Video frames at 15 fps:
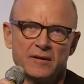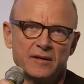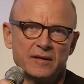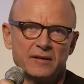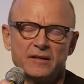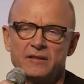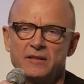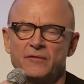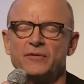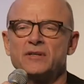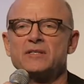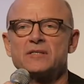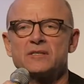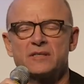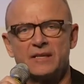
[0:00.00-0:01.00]
in a
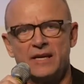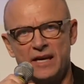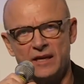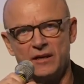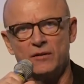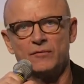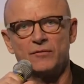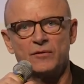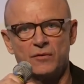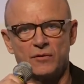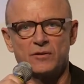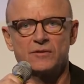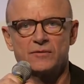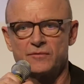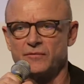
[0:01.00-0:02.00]
different scale, of
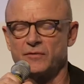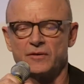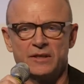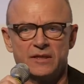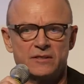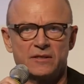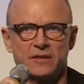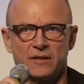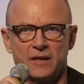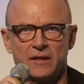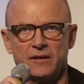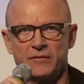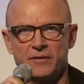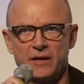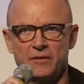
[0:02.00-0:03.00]
course, for each and
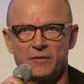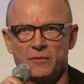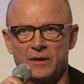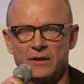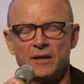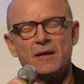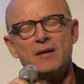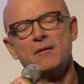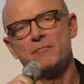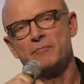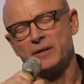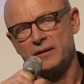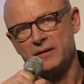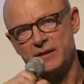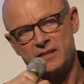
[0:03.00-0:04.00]
every other one.
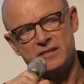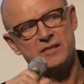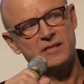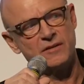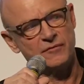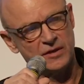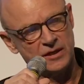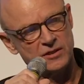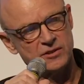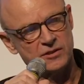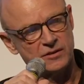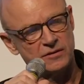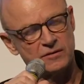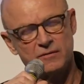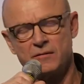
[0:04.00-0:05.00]
But this is a
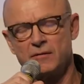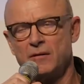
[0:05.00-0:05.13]
fiction.